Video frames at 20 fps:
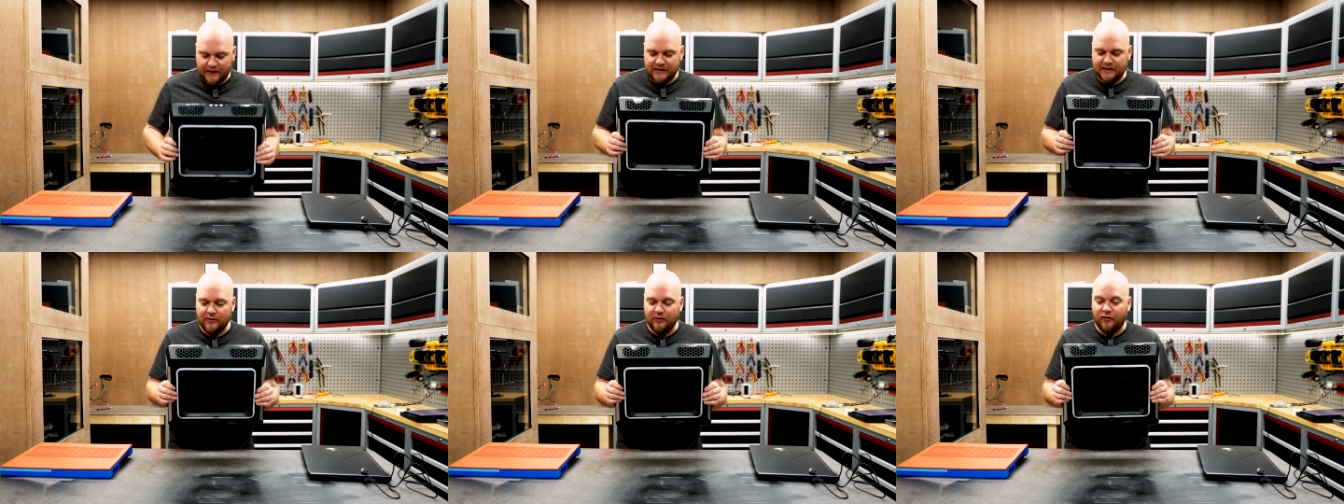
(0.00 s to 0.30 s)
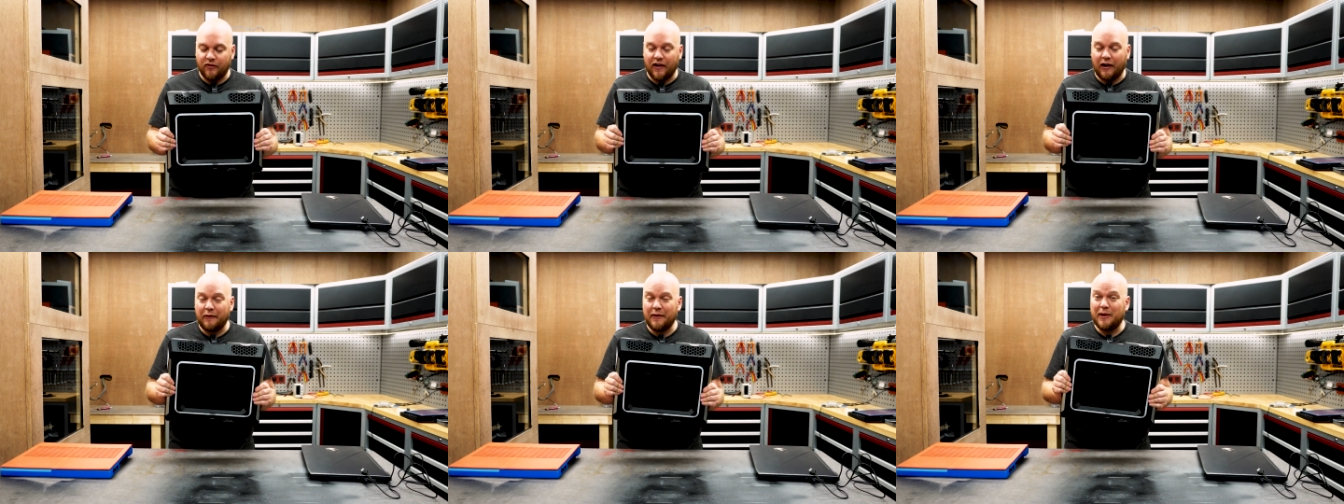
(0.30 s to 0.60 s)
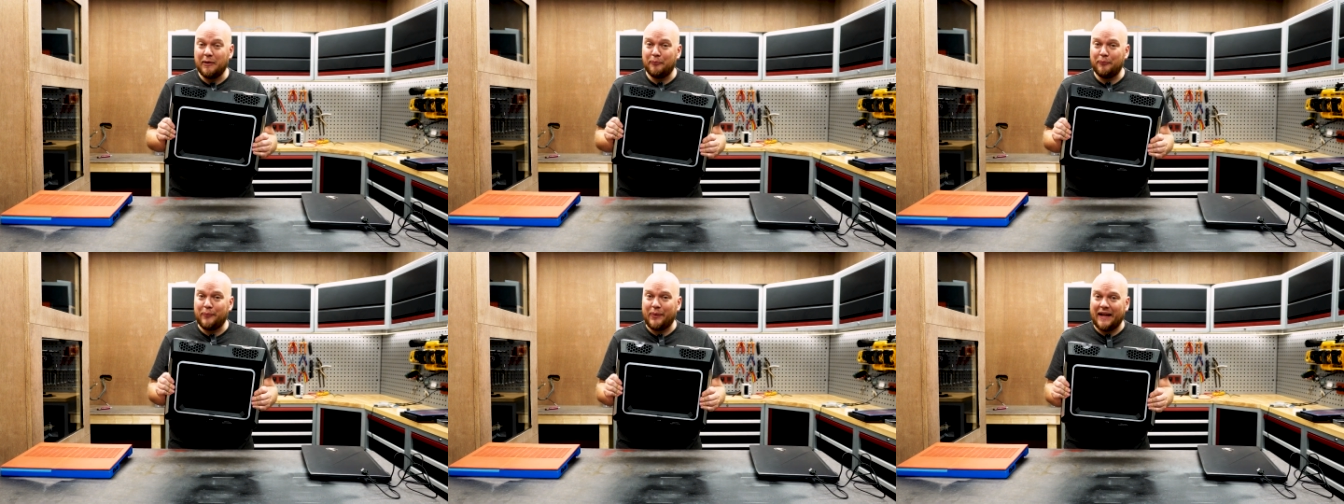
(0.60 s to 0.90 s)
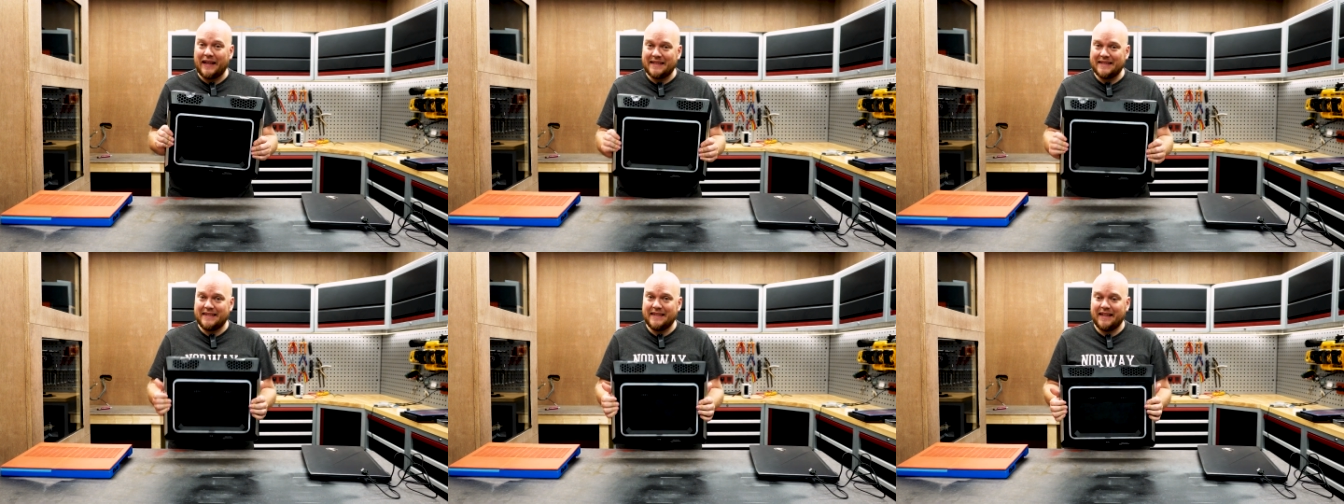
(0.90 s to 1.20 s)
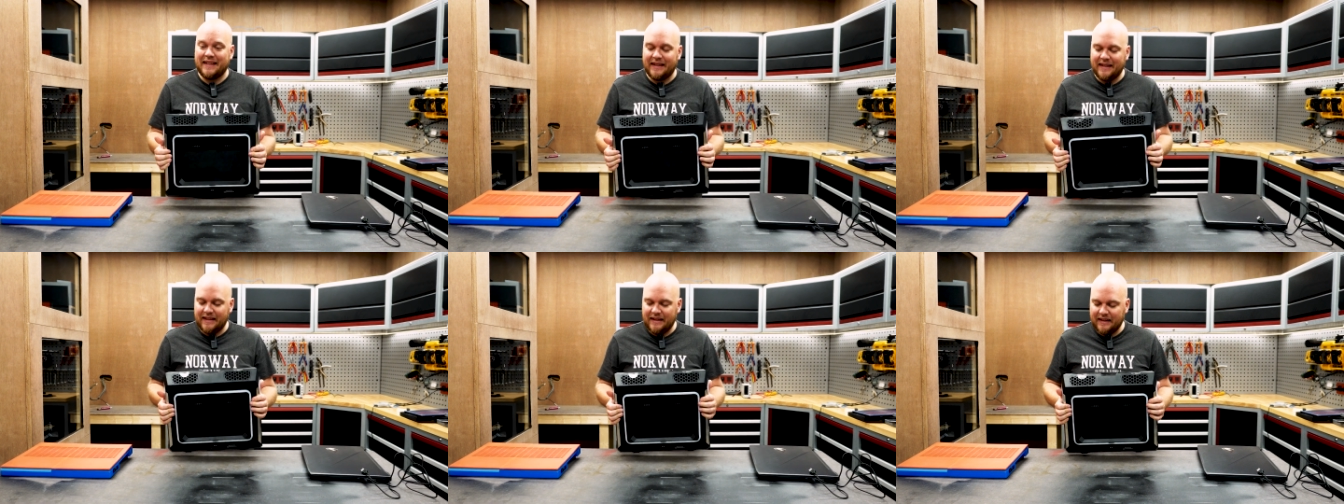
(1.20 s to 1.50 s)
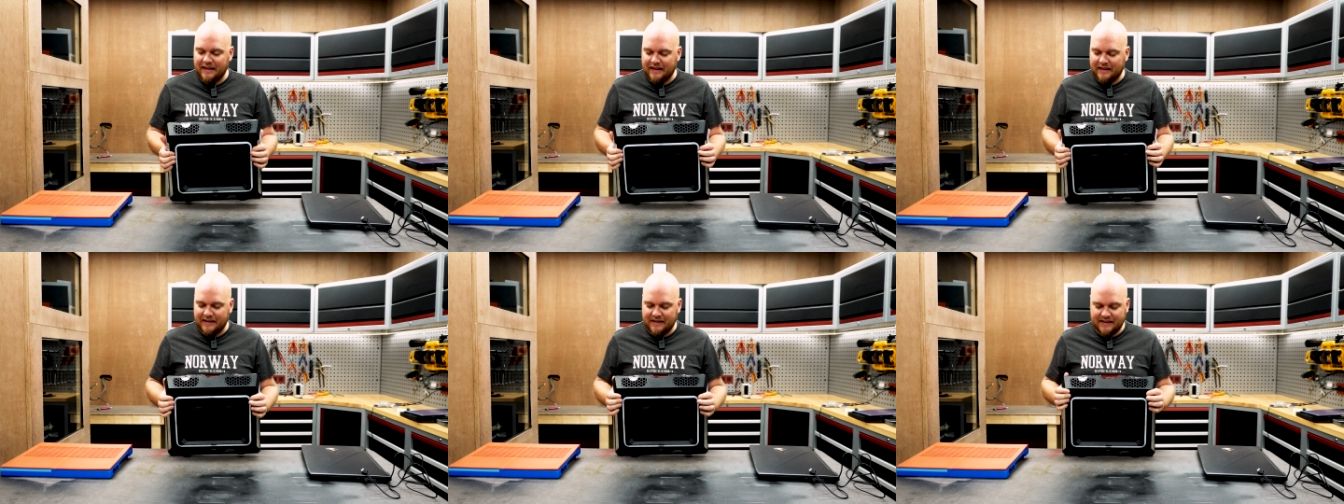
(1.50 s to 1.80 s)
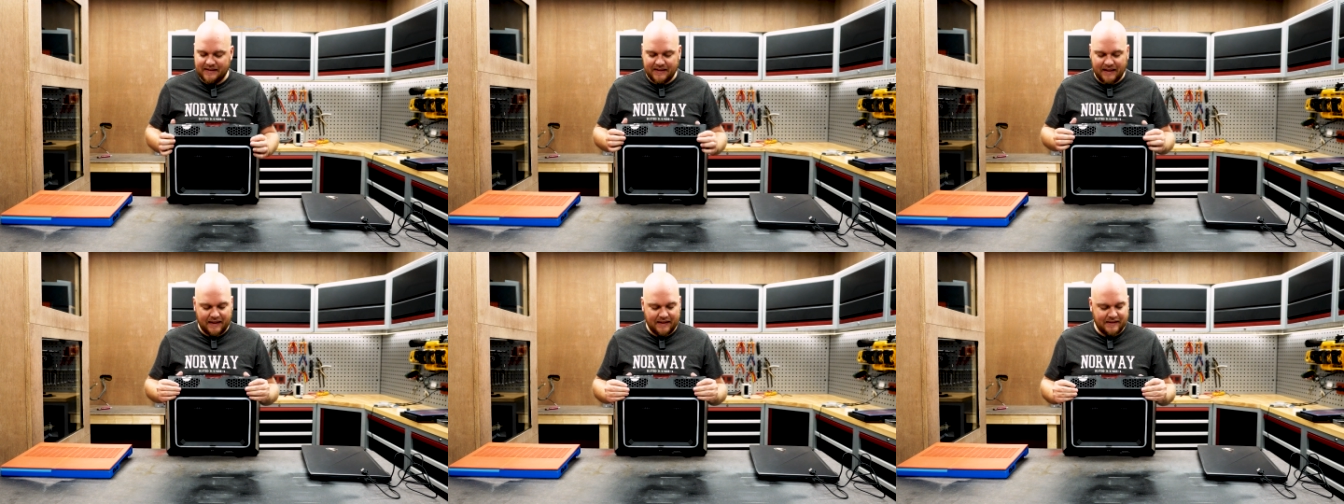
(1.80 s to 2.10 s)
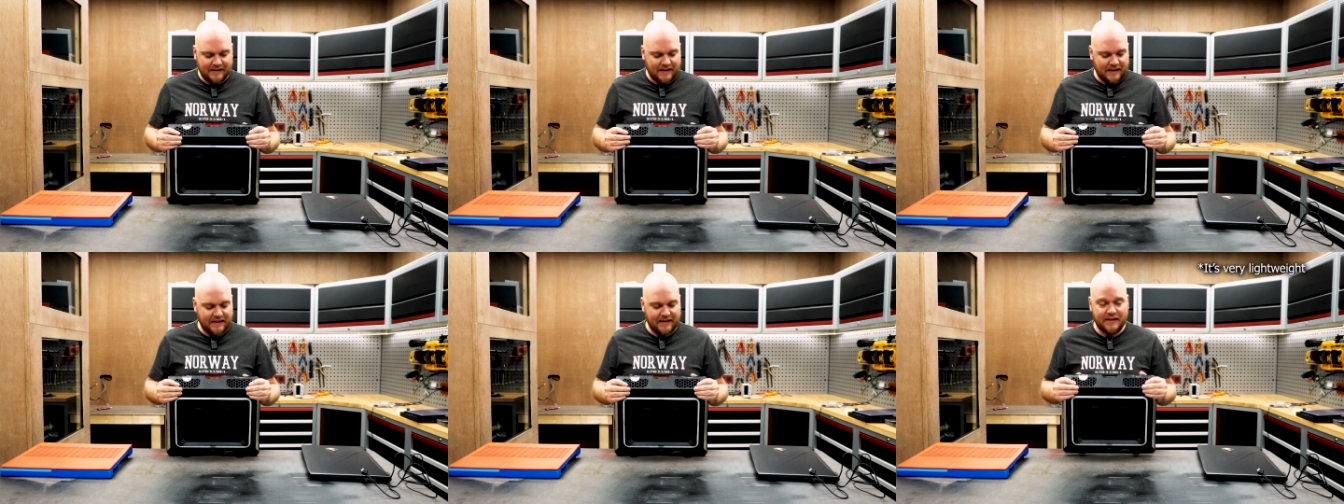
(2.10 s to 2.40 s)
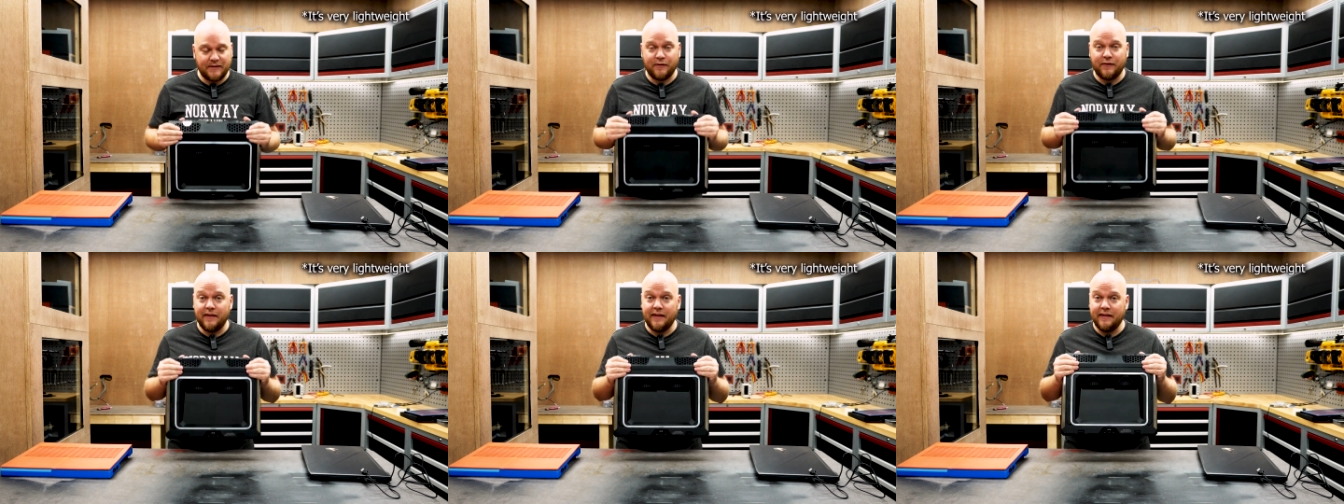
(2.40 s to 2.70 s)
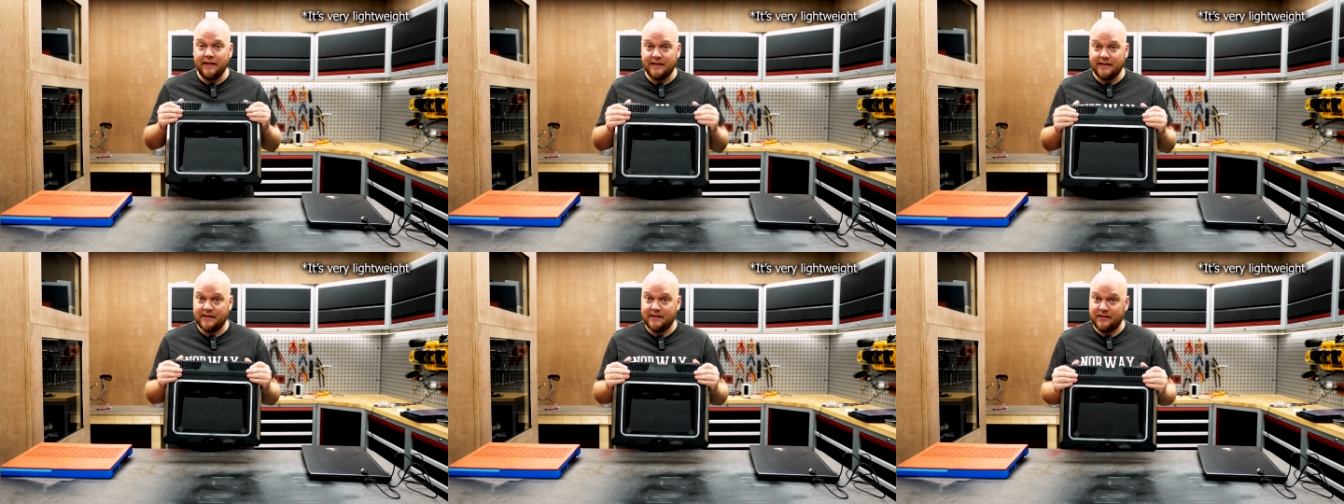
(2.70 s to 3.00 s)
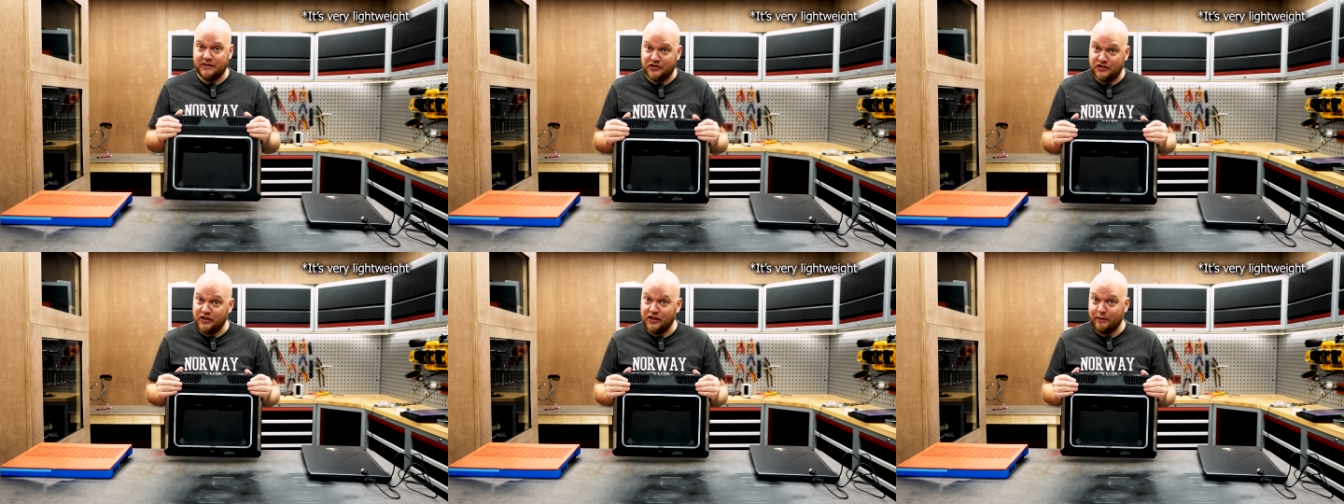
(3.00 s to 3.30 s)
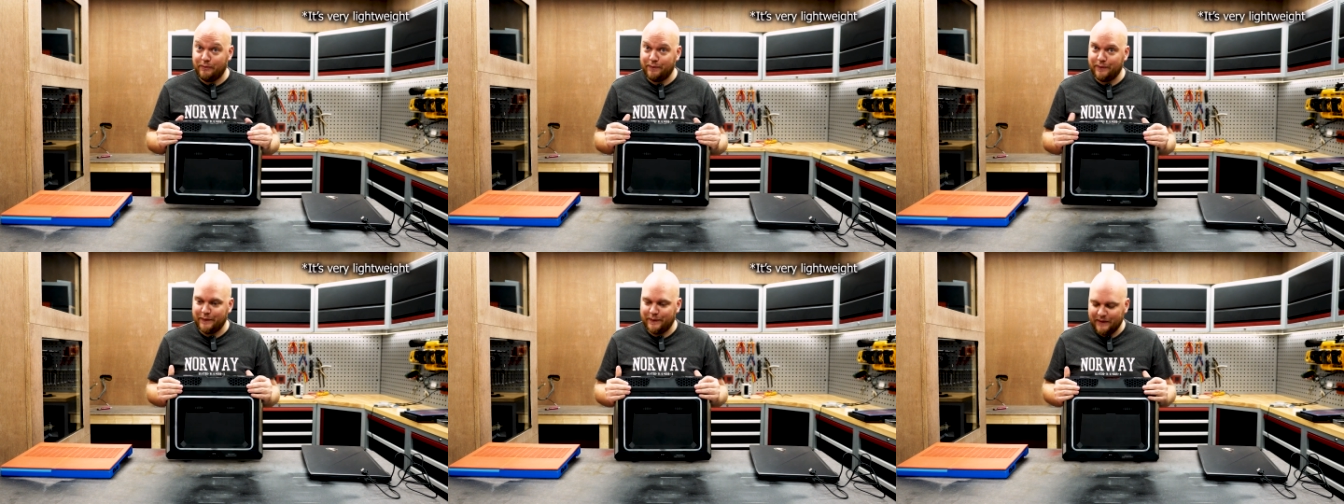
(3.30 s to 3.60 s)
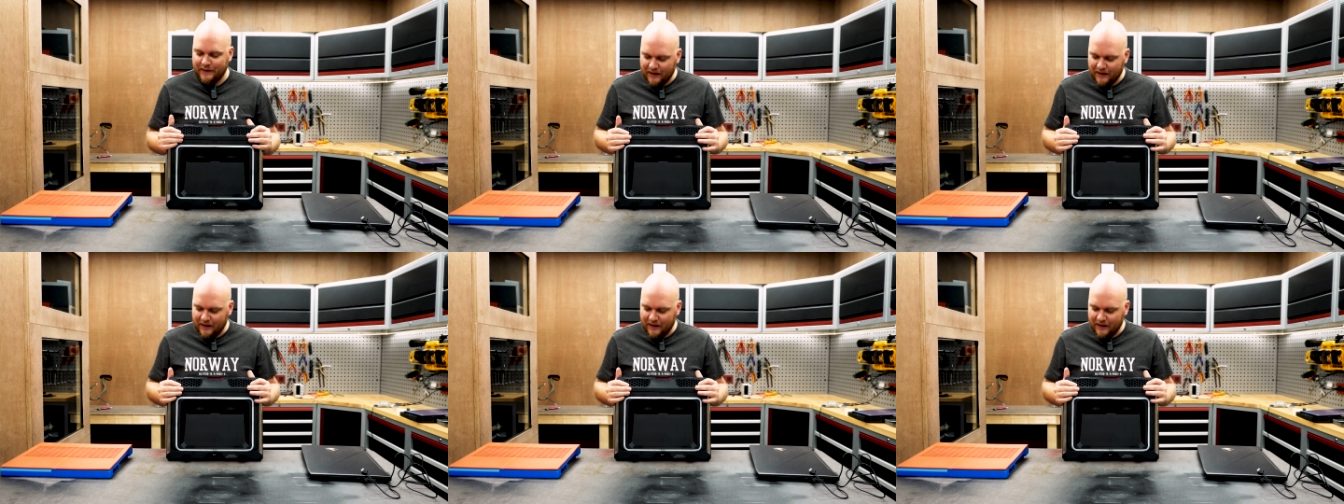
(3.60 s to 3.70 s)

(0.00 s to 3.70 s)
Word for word: It's very plasticky in the sense that it feels cheap